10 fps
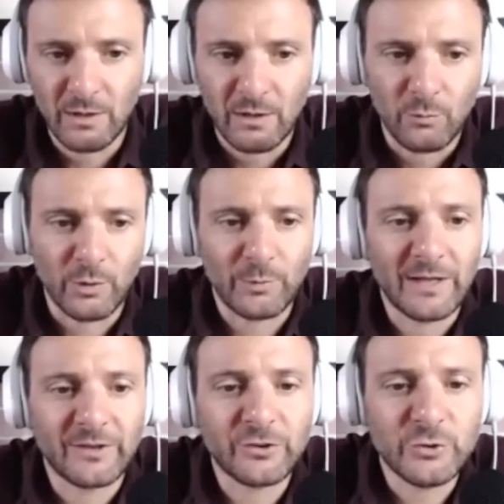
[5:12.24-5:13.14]
When we
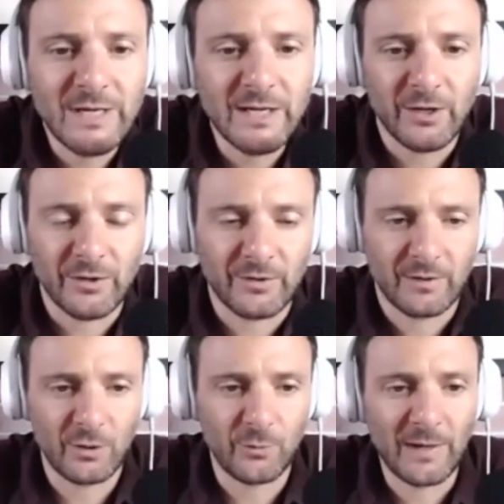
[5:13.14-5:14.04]
get triggered
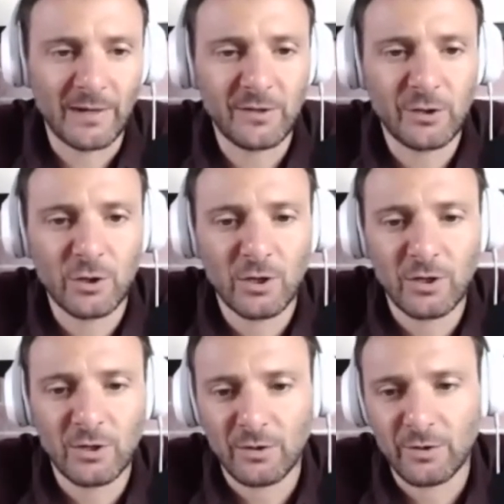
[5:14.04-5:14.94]
in a particular